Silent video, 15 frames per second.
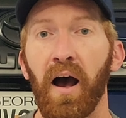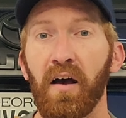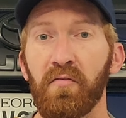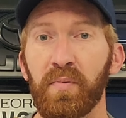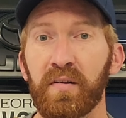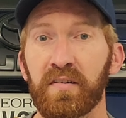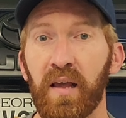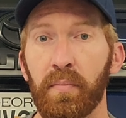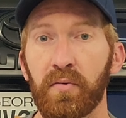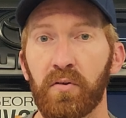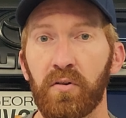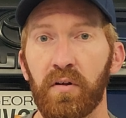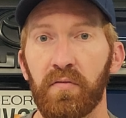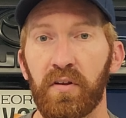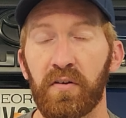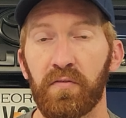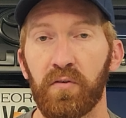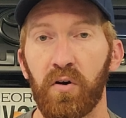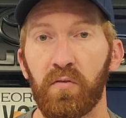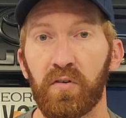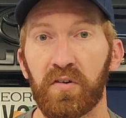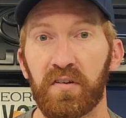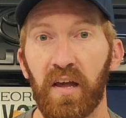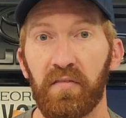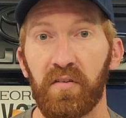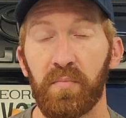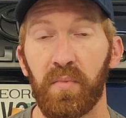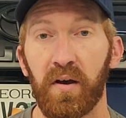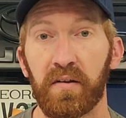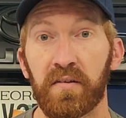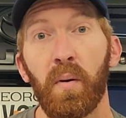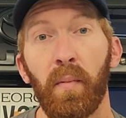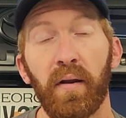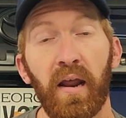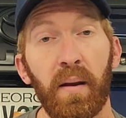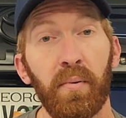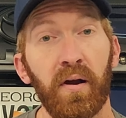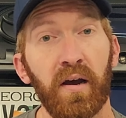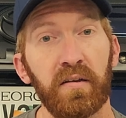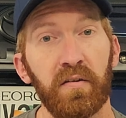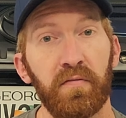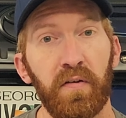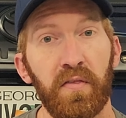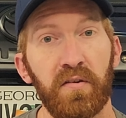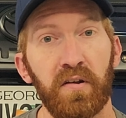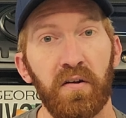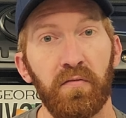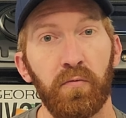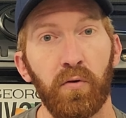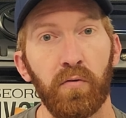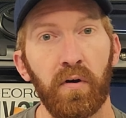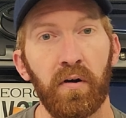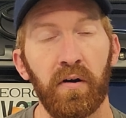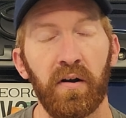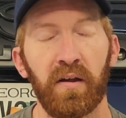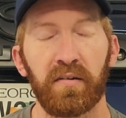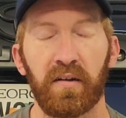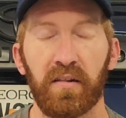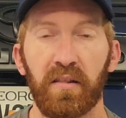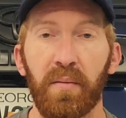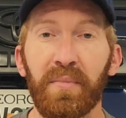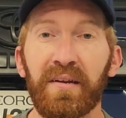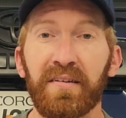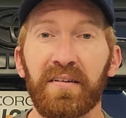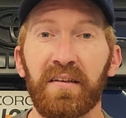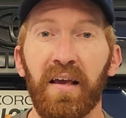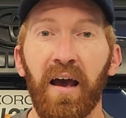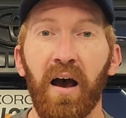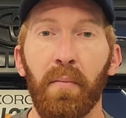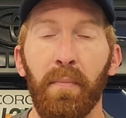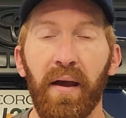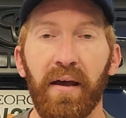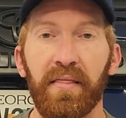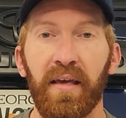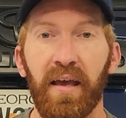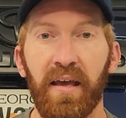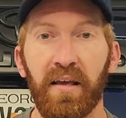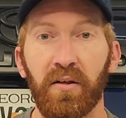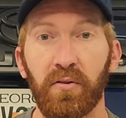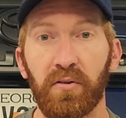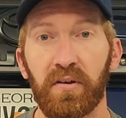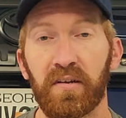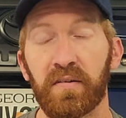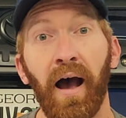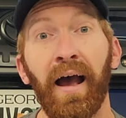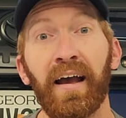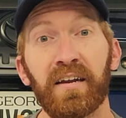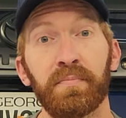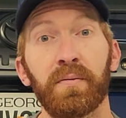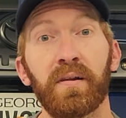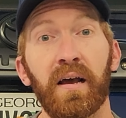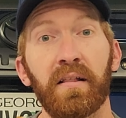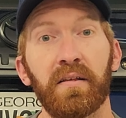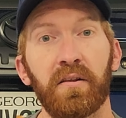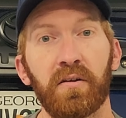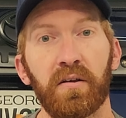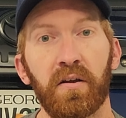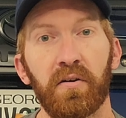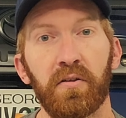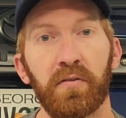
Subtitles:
I've been skeptical of this for over 7 months, but my neighbor has a 5th gen 4runner and I was like, let me see how bad the angle is. I asked politely to look under their